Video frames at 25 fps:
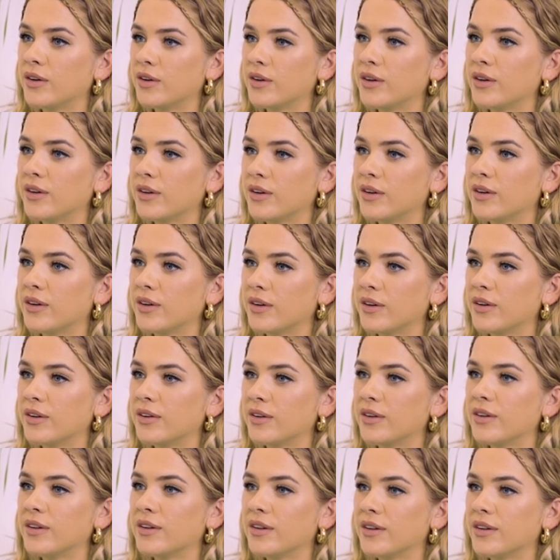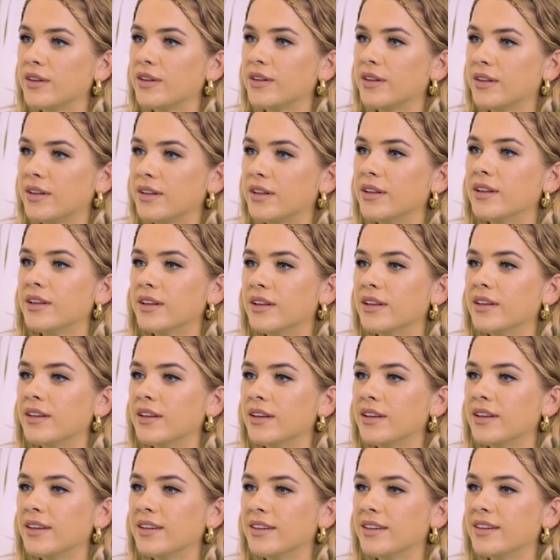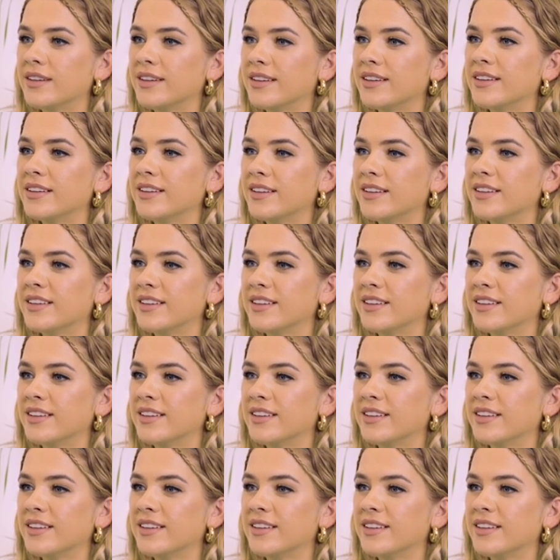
(not speaking)